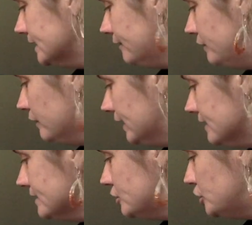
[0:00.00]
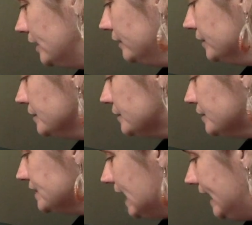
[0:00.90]
if you've got shingles or
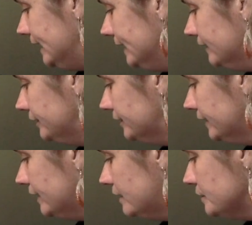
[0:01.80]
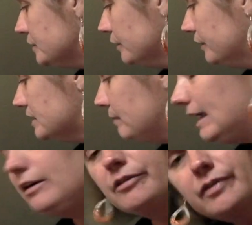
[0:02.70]
siding on your house, or if it's
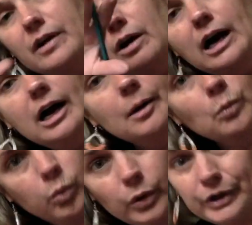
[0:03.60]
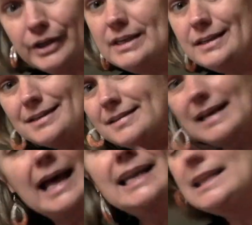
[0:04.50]
made of wood,
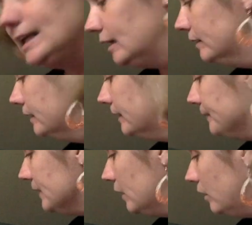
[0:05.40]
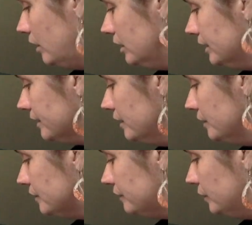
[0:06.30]
anything, all of
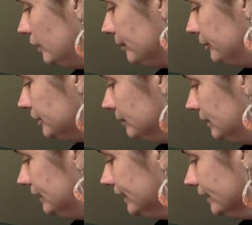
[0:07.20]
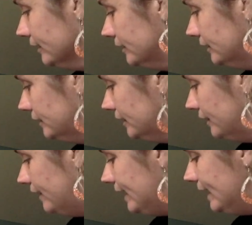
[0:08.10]
those, if you want to put them in there,
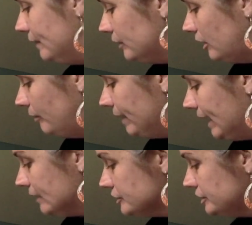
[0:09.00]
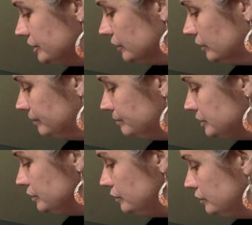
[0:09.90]
they would all match too.
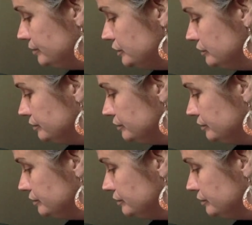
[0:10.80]
Shoo, shoo,